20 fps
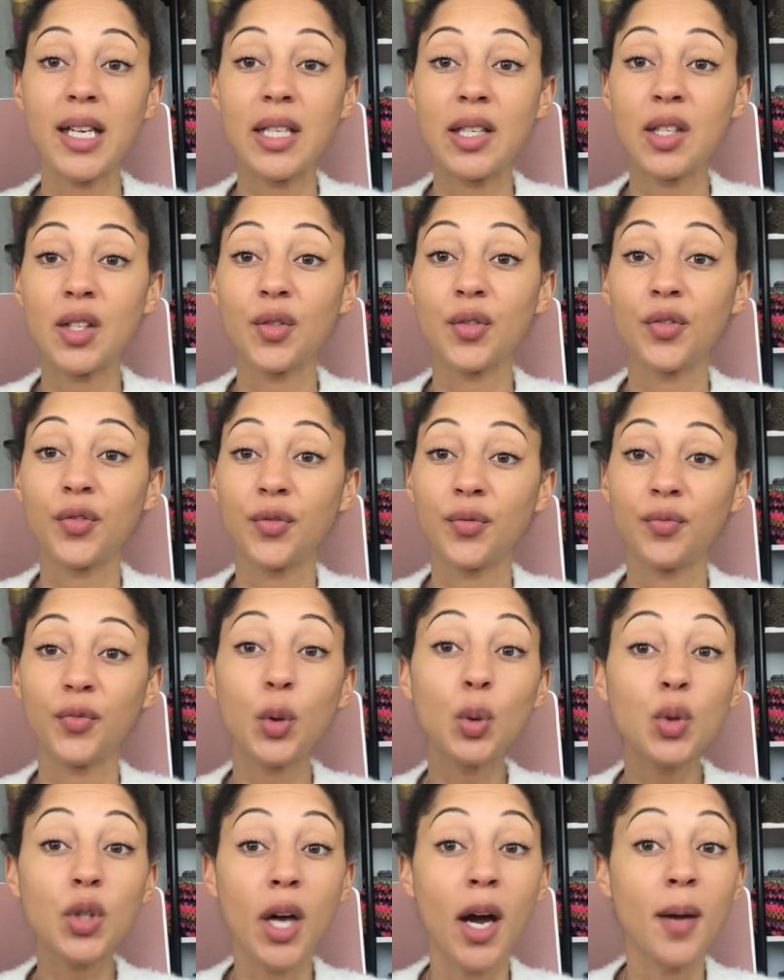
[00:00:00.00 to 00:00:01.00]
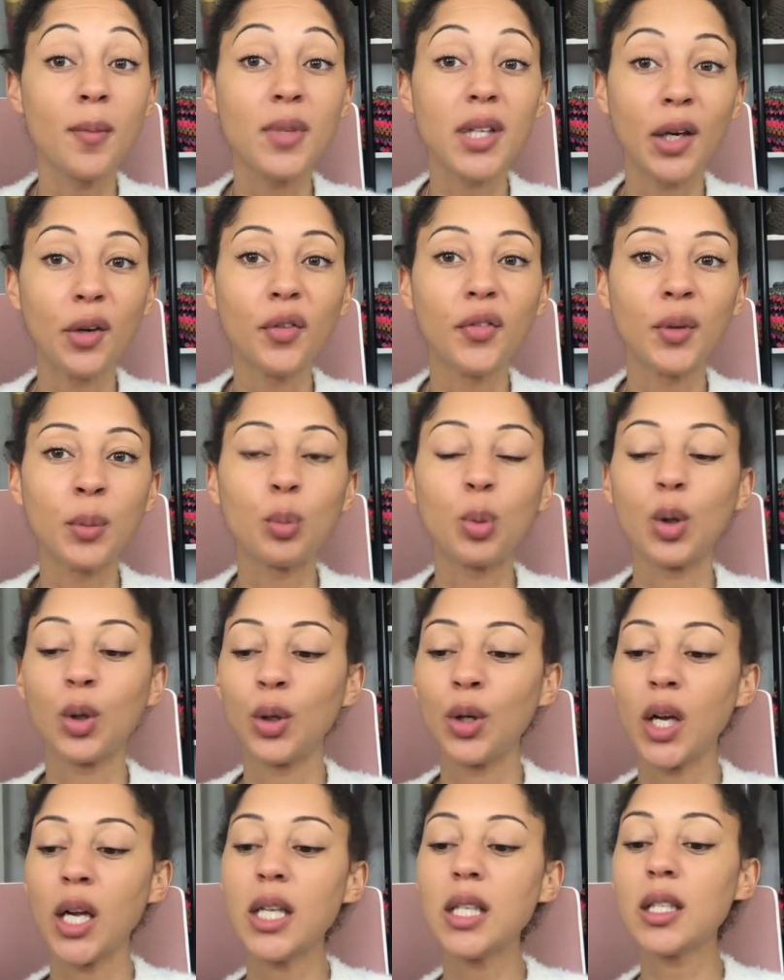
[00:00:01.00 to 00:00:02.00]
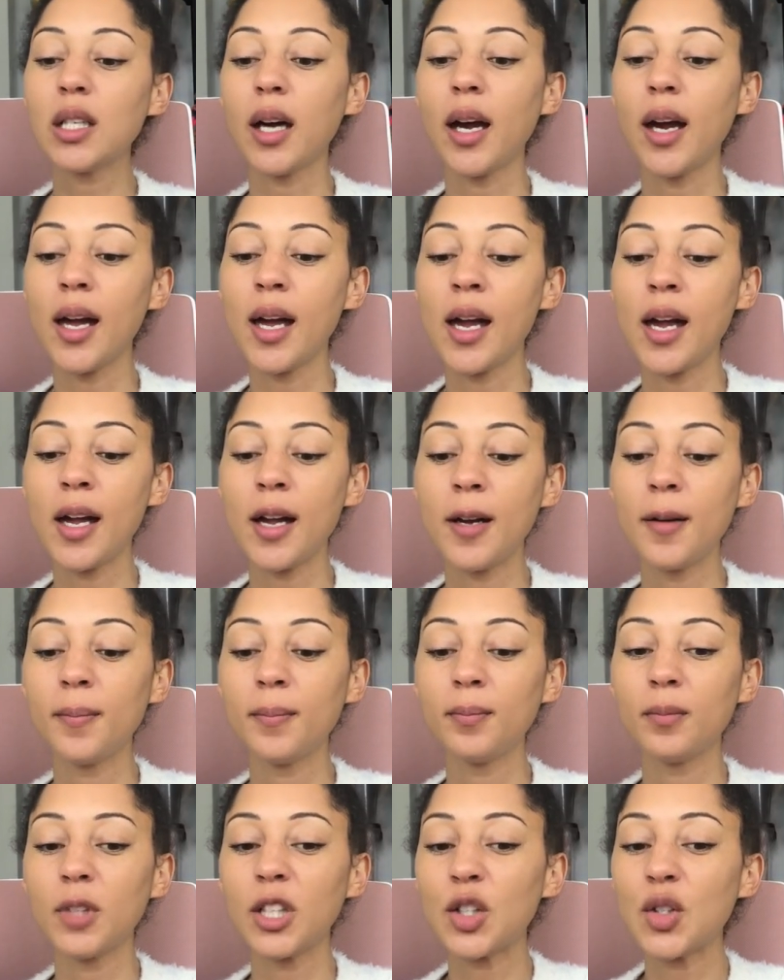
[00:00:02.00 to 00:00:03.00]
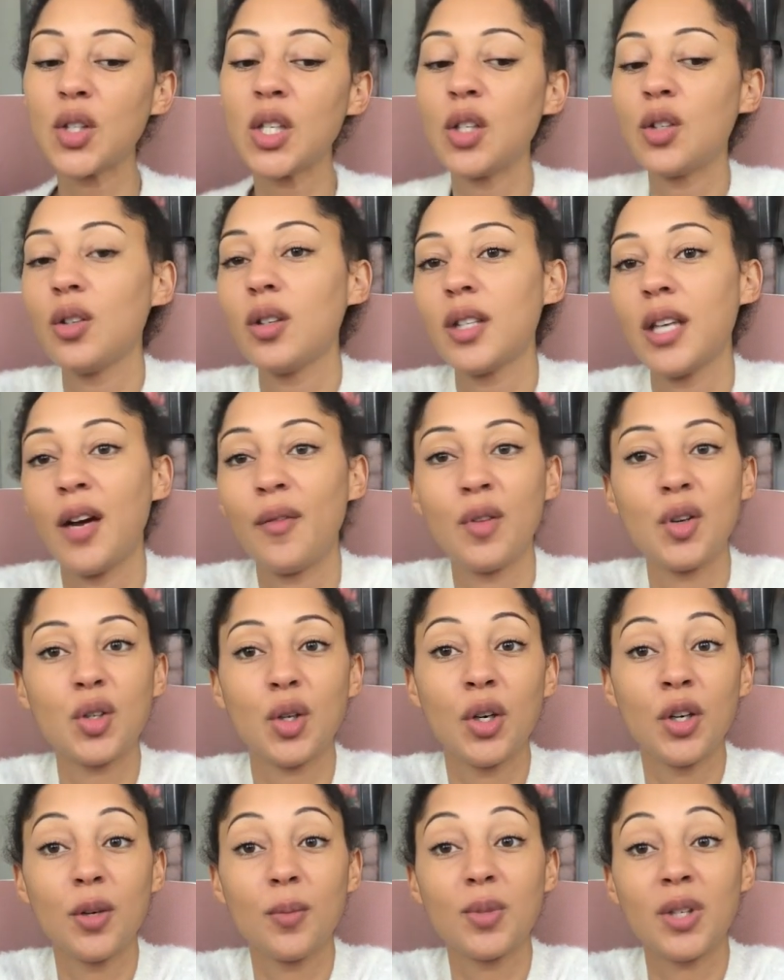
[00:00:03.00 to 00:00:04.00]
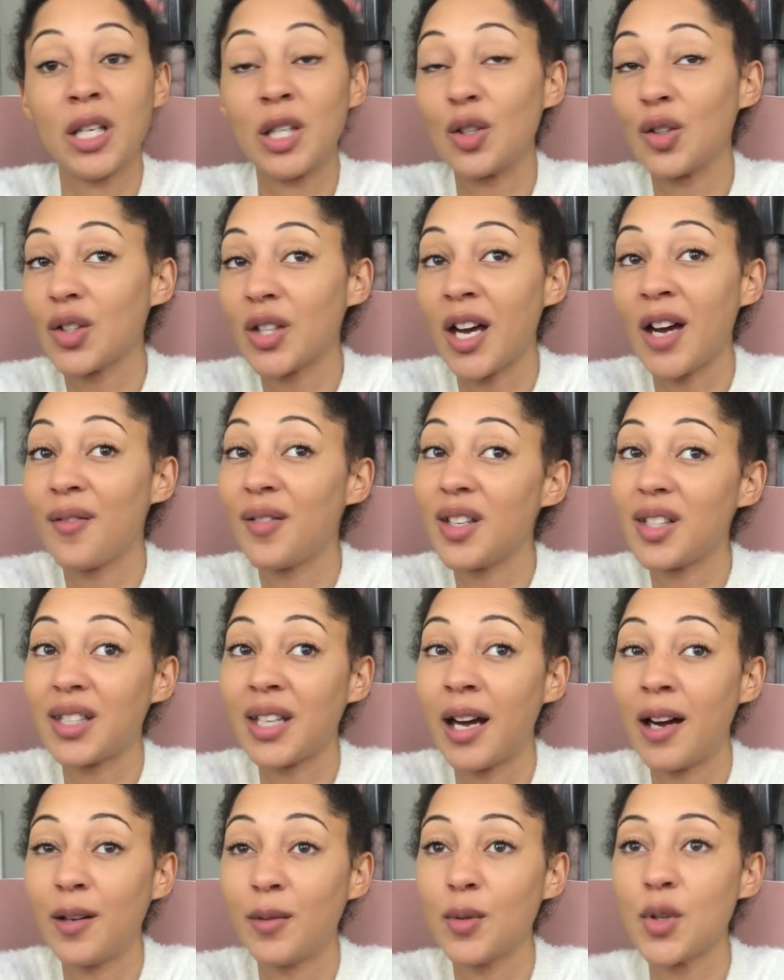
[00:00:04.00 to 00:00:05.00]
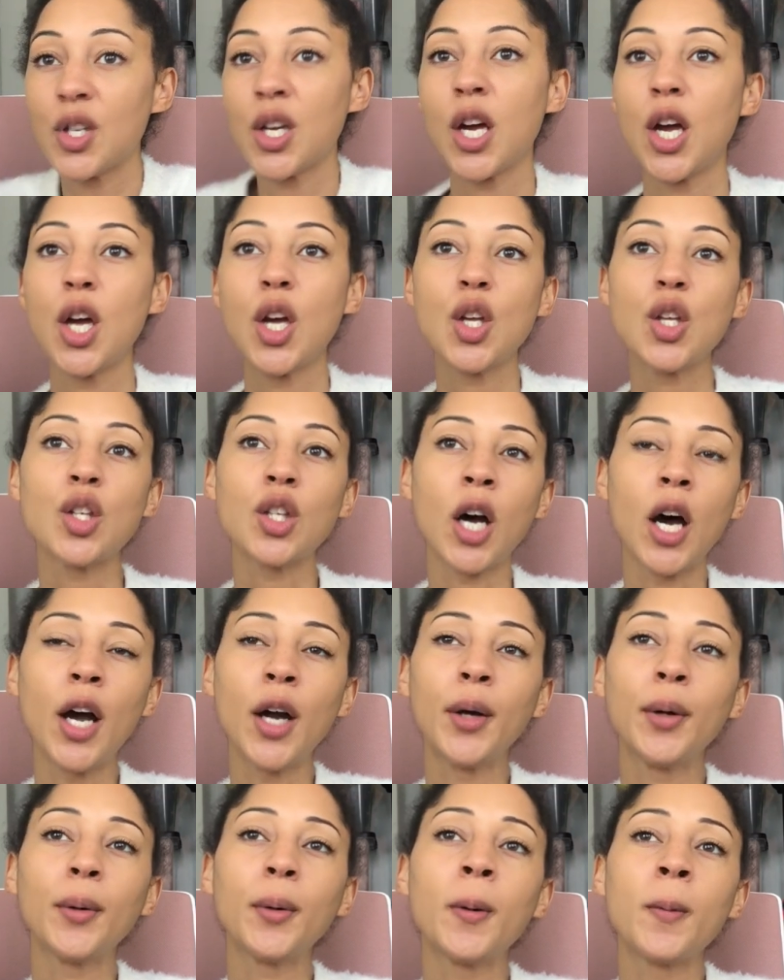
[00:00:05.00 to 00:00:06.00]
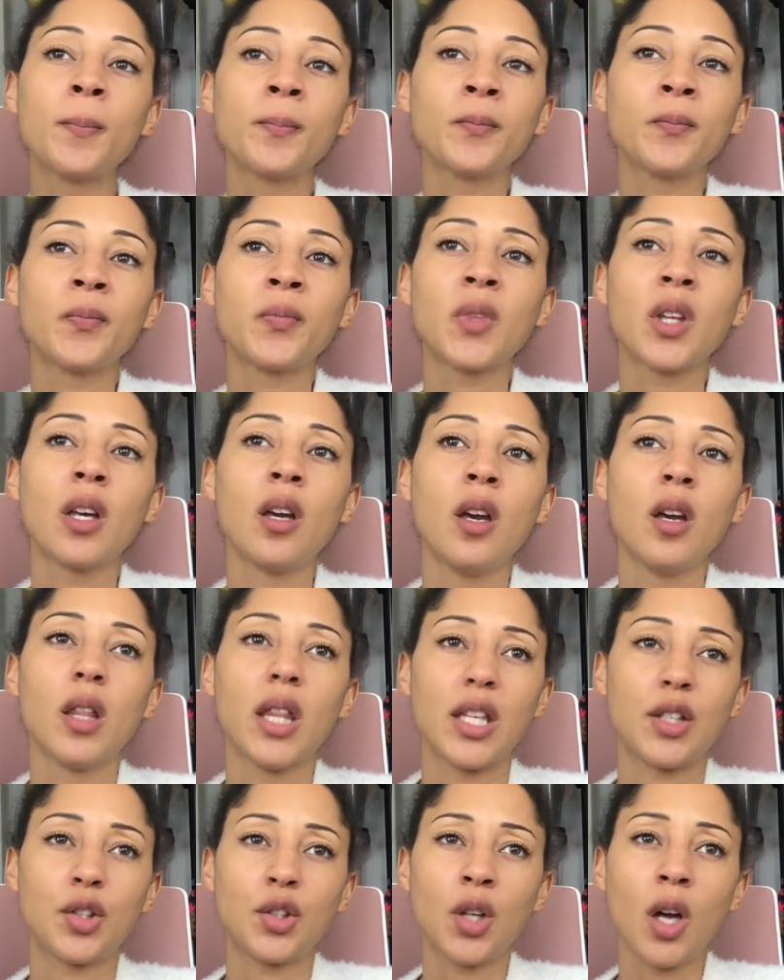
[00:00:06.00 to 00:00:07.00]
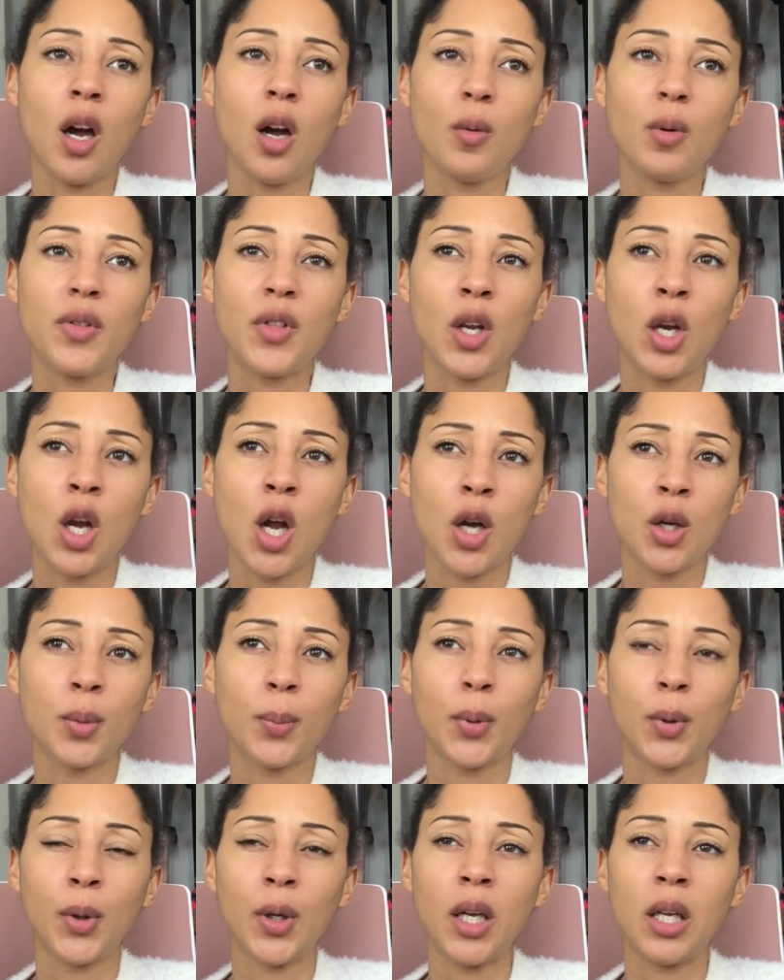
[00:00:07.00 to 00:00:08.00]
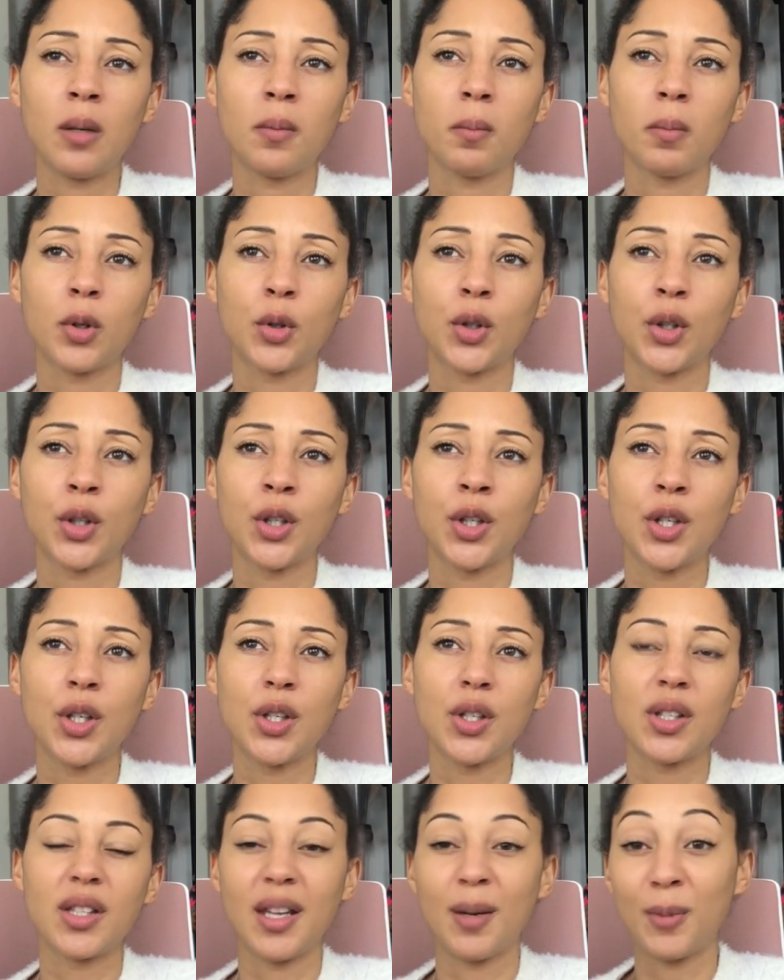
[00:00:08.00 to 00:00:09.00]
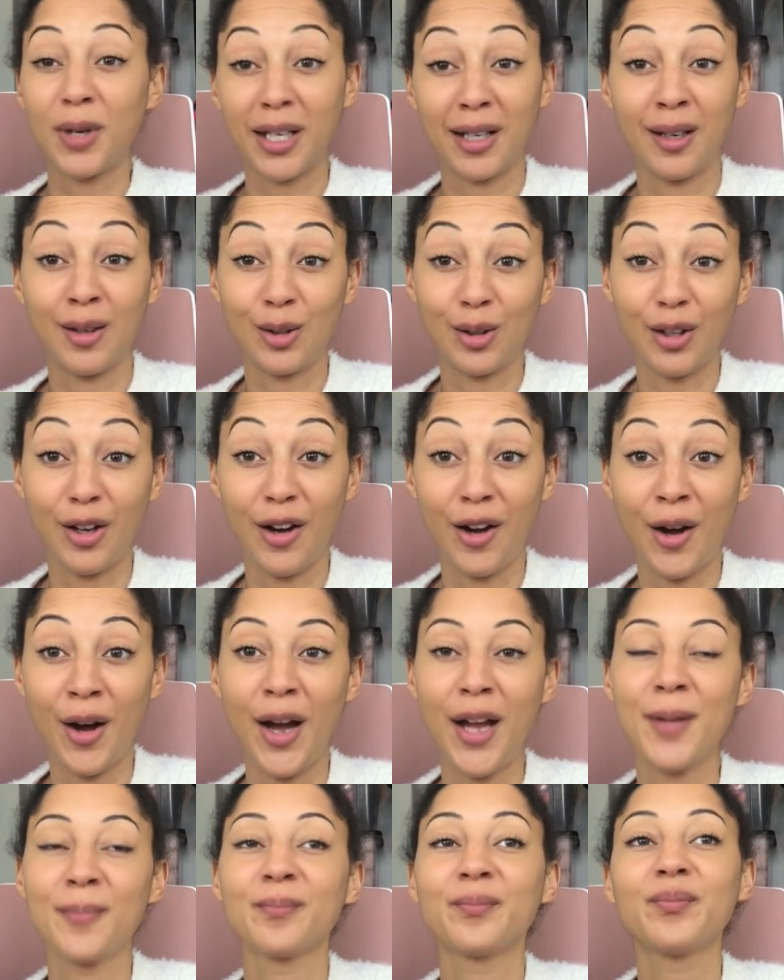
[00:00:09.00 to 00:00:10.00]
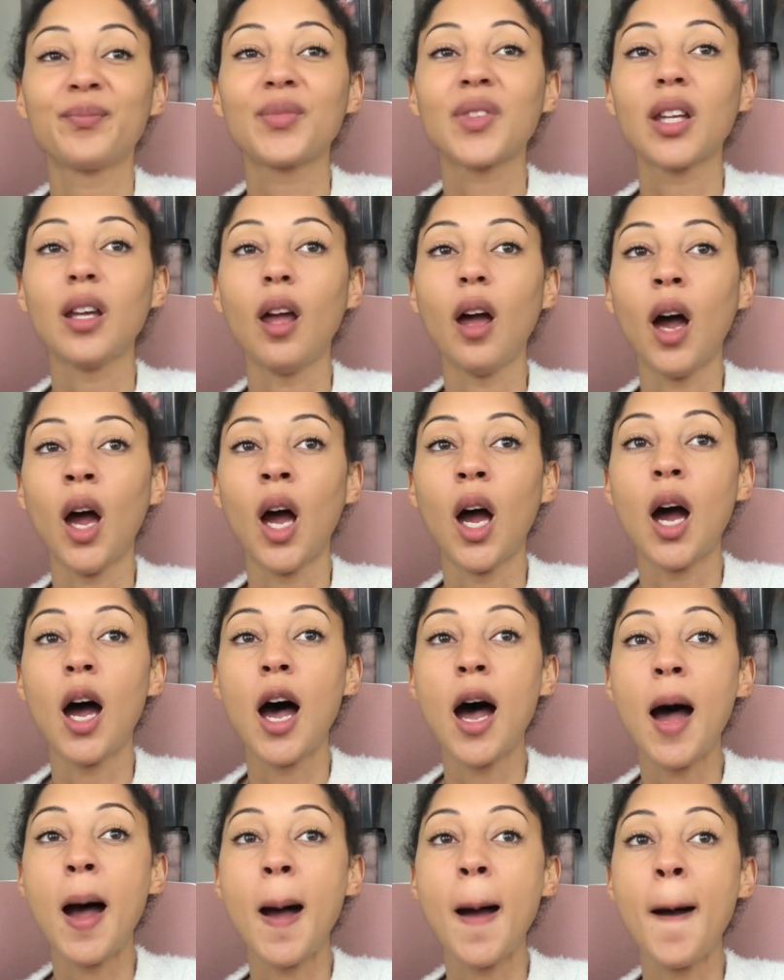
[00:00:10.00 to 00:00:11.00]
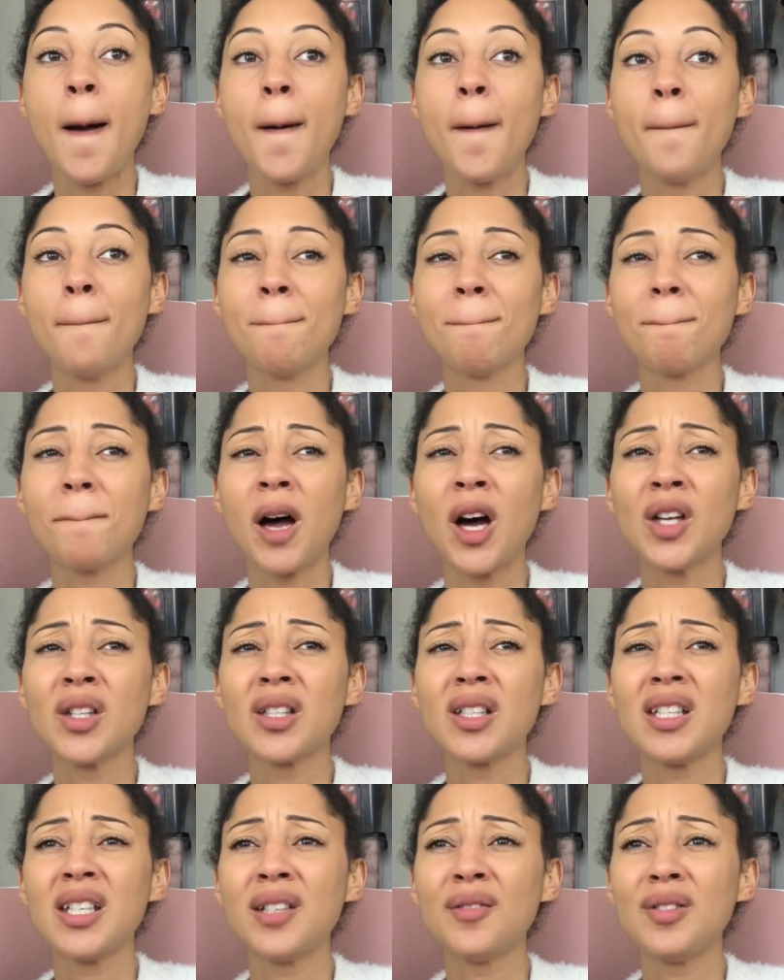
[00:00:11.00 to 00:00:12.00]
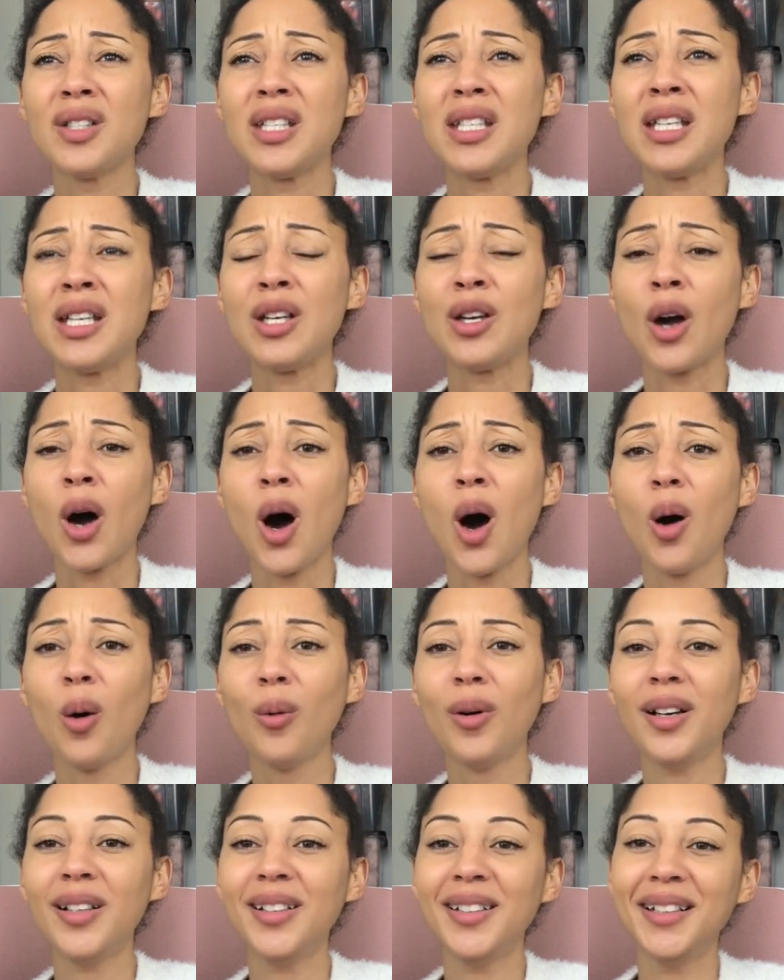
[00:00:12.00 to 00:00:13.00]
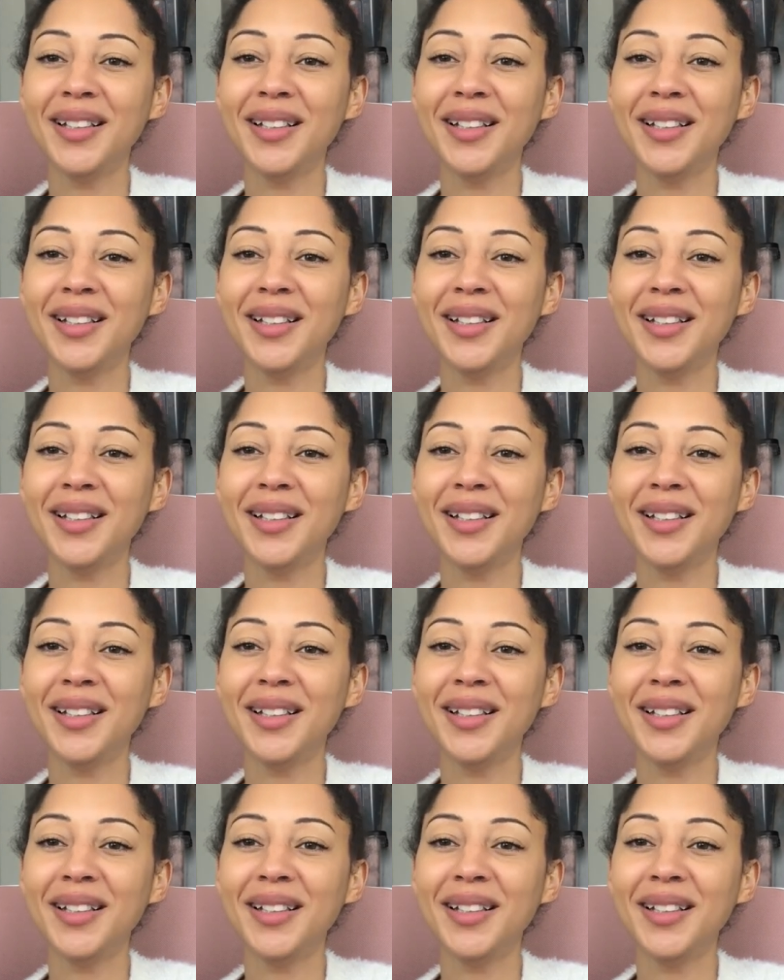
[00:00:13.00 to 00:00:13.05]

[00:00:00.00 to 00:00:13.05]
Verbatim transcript: is full-time self-employed, um, because it does have its ups, it does have its downs. So let's start with the low point because then we can end on a high. Um, positivity, y'all.